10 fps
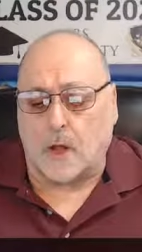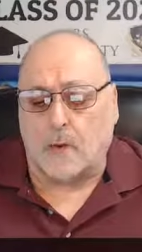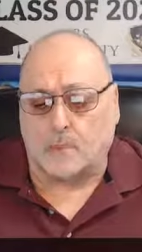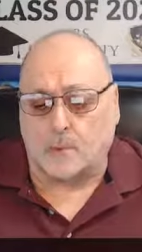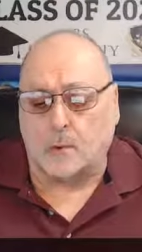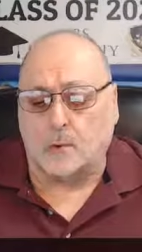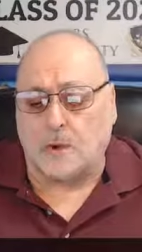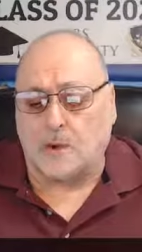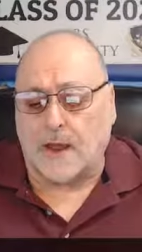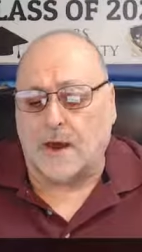uh,
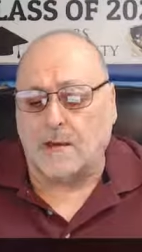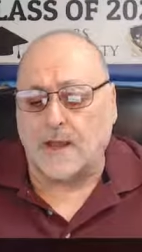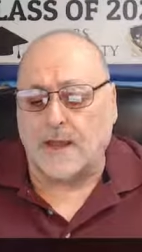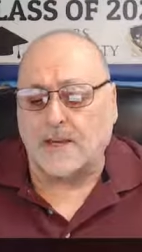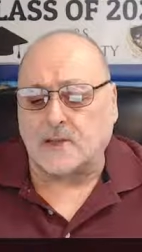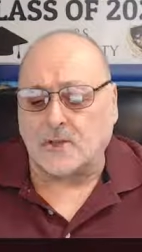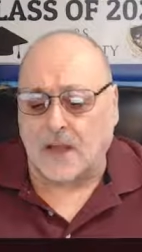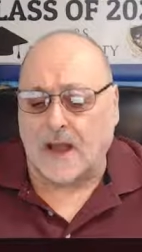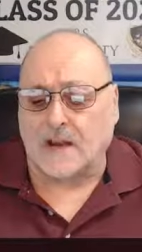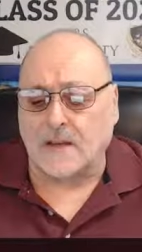pulled out a
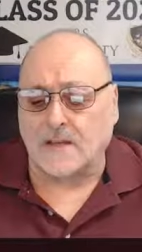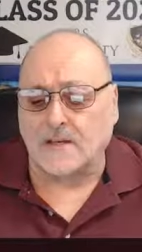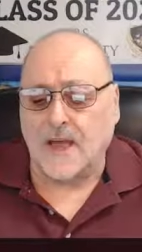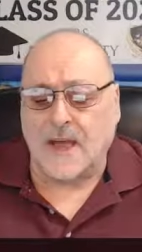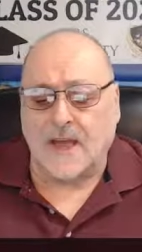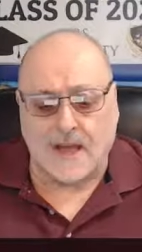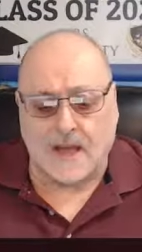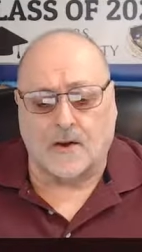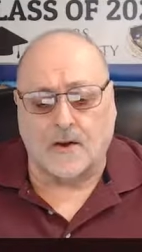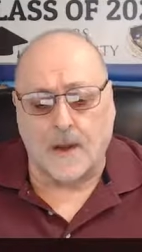chalice and
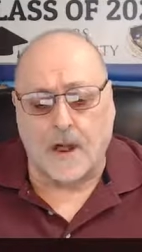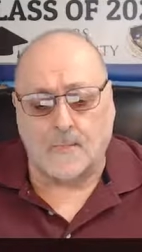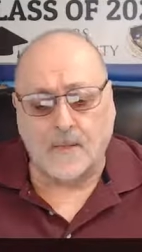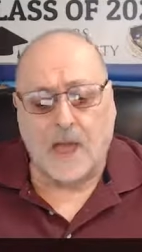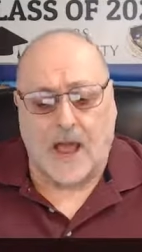held it up,